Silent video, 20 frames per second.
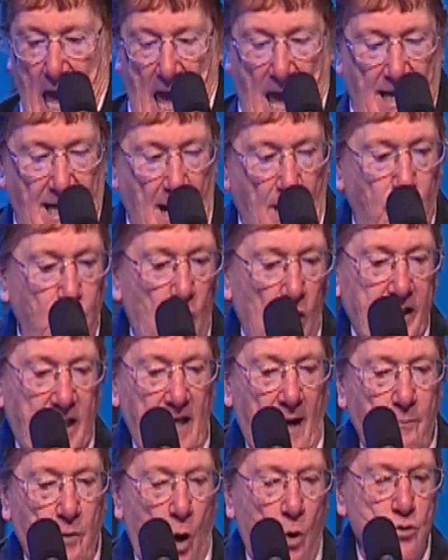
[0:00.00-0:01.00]
And I'm
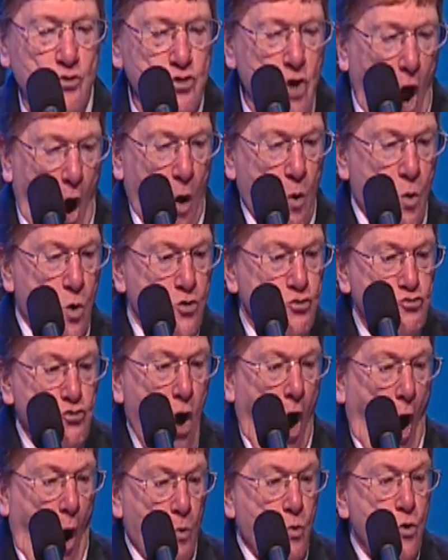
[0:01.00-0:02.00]
looking, I'm going, no,
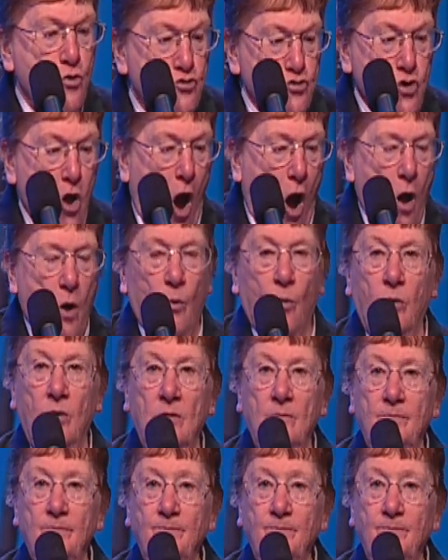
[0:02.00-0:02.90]
no, no.